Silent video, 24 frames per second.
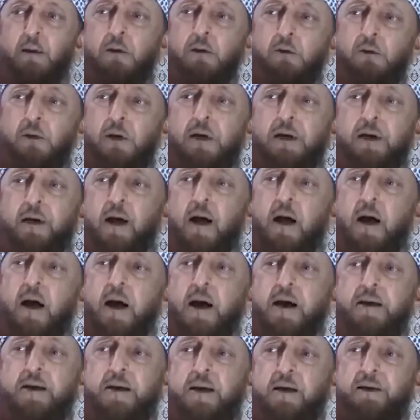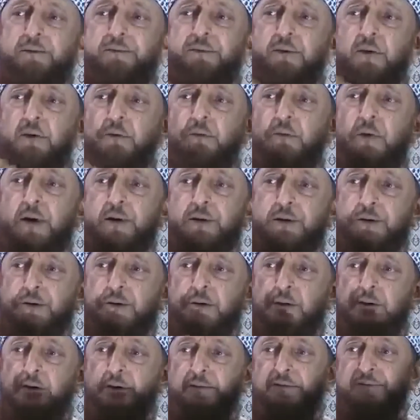Regardless of
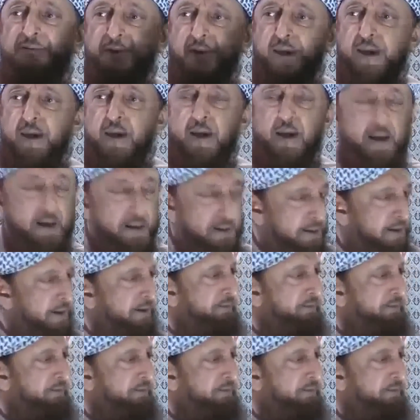what you say,